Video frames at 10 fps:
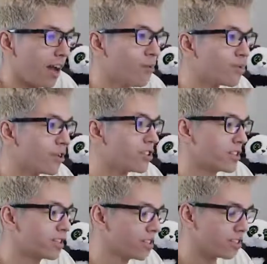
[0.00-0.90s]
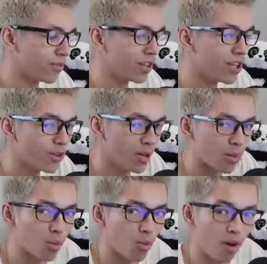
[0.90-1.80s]
I've been preaching this since video
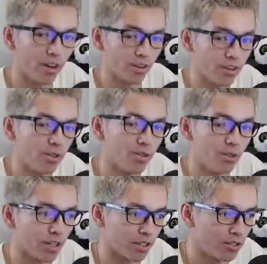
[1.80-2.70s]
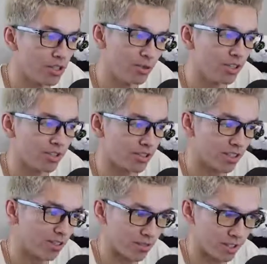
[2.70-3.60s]
number 1 on YouTube, like 2 years
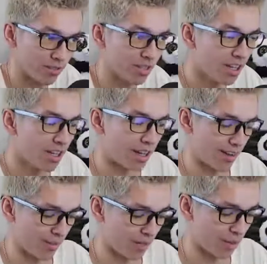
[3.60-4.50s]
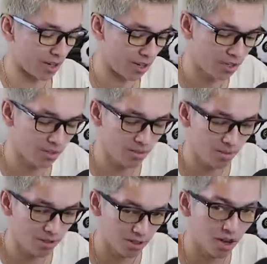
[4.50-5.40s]
ago or whatever. But
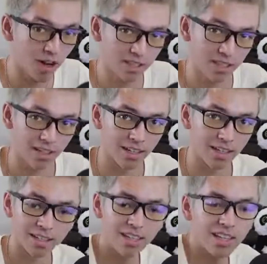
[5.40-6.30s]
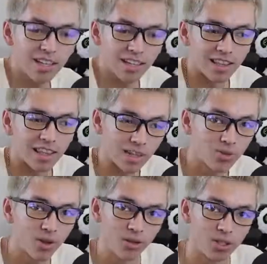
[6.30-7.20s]
custom content, guys,
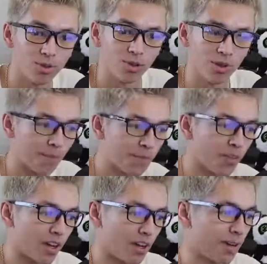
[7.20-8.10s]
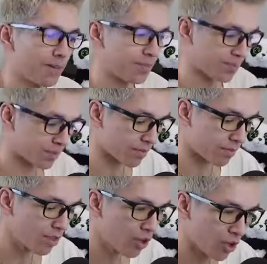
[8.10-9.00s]
that's what you need to be doing.
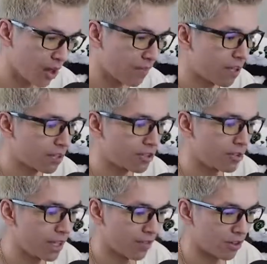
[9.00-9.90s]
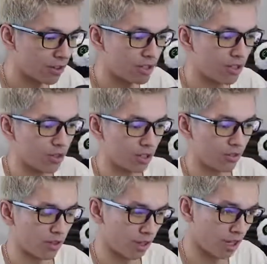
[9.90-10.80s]
Having continuity, having all this stuff, which
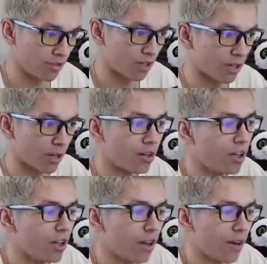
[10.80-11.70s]
I'll talk about